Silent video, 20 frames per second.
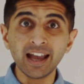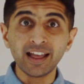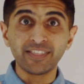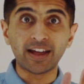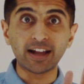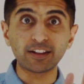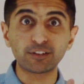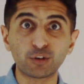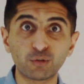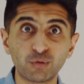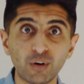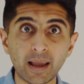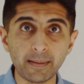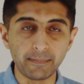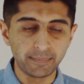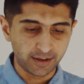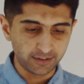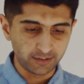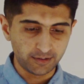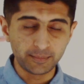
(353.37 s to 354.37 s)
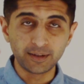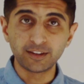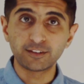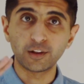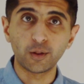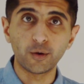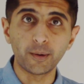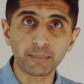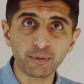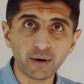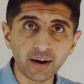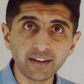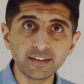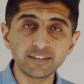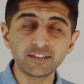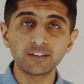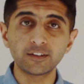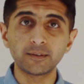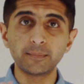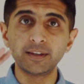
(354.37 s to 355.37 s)
That's great because it means lower
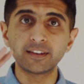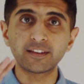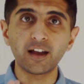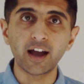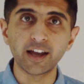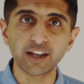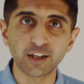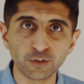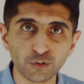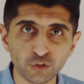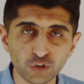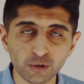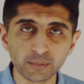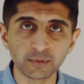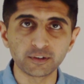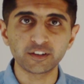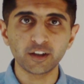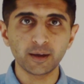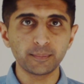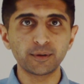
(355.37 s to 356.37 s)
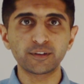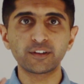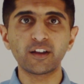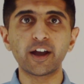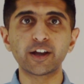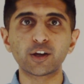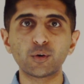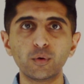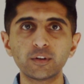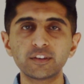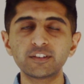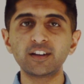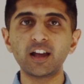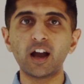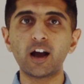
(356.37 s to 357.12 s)
prices, it means higher consumer surplus, high quantity,